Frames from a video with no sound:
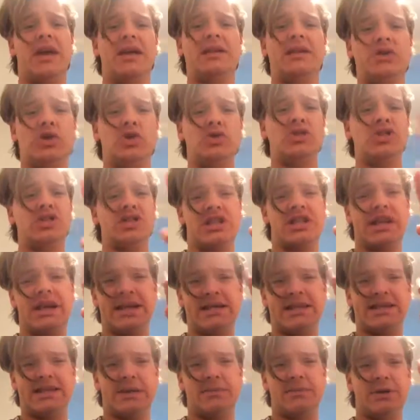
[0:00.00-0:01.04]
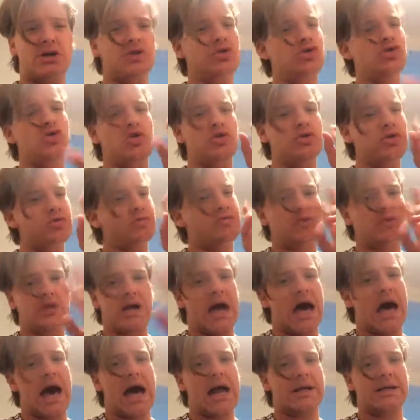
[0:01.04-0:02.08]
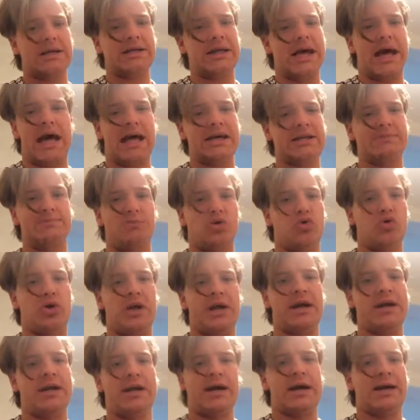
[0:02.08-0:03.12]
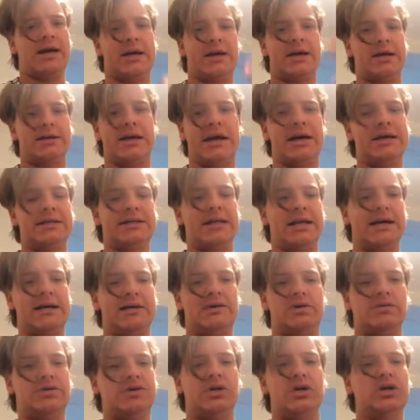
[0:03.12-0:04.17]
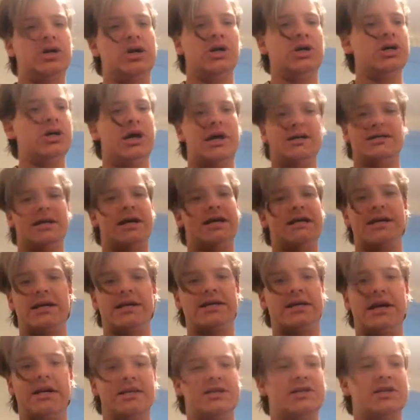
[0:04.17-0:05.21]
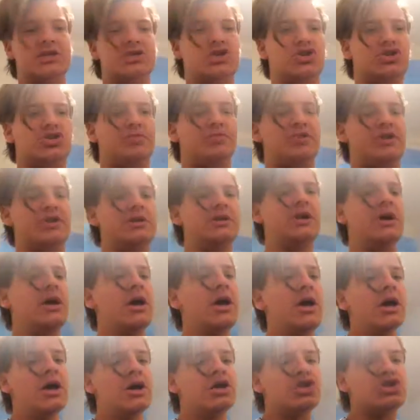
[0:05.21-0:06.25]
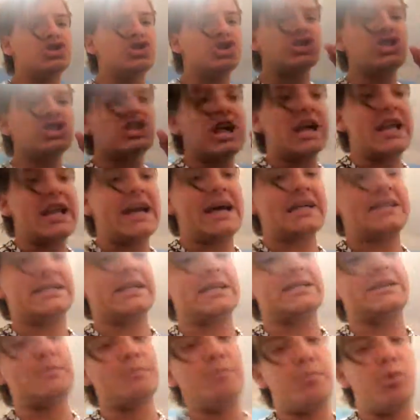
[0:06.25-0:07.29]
the heat on, just let it simmer, not hard as boiling like in Iceland, Icelandic geysers or something. Just let it